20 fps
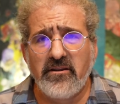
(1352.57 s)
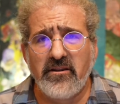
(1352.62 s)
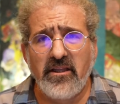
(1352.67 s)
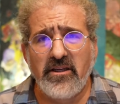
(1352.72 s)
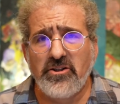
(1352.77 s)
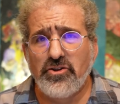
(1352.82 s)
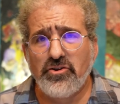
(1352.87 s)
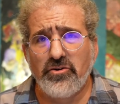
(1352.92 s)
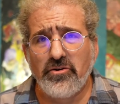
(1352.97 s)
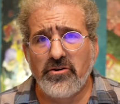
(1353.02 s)
that
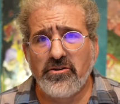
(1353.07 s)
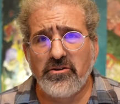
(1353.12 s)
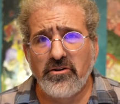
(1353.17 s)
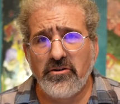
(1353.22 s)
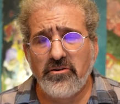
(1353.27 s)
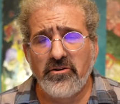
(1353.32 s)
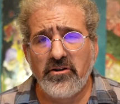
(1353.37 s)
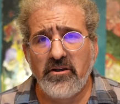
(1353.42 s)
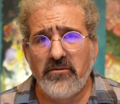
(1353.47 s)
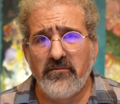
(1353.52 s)
George
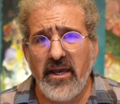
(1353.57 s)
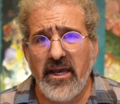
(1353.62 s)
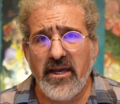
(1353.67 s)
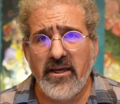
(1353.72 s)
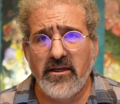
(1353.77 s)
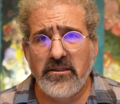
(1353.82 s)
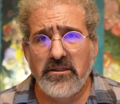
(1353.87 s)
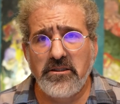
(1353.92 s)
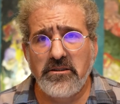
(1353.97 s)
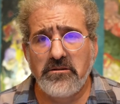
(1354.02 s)
Clooney
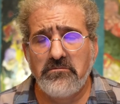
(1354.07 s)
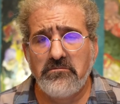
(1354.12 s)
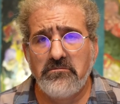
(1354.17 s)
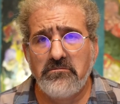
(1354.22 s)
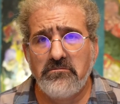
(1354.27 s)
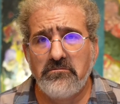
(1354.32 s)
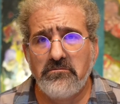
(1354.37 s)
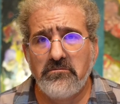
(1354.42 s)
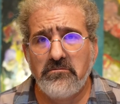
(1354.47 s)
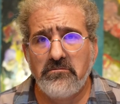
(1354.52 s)
makes
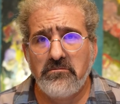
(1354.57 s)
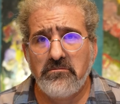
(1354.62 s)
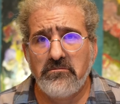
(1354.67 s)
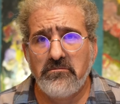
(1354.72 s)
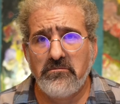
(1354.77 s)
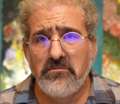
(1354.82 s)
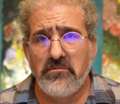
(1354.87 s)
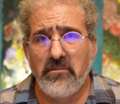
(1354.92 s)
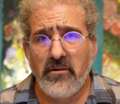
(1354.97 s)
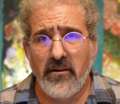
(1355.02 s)

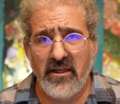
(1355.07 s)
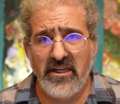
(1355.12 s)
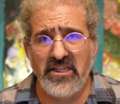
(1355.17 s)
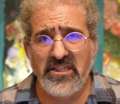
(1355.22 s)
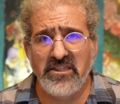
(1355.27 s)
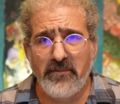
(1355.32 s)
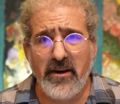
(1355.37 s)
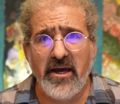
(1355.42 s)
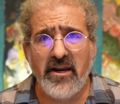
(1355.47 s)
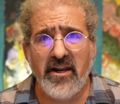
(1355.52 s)
is
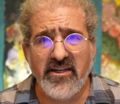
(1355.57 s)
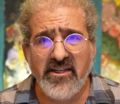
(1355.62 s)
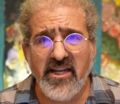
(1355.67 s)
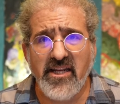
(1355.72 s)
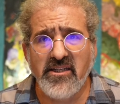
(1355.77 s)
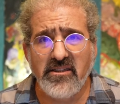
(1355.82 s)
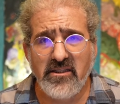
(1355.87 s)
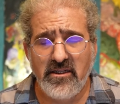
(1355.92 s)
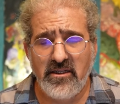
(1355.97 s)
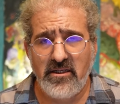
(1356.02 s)
about
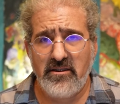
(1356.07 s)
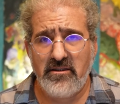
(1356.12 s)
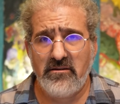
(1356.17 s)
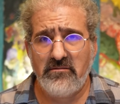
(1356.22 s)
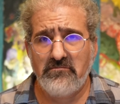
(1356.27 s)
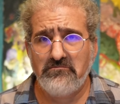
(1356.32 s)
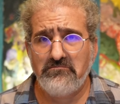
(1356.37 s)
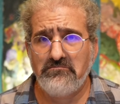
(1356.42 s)
identity.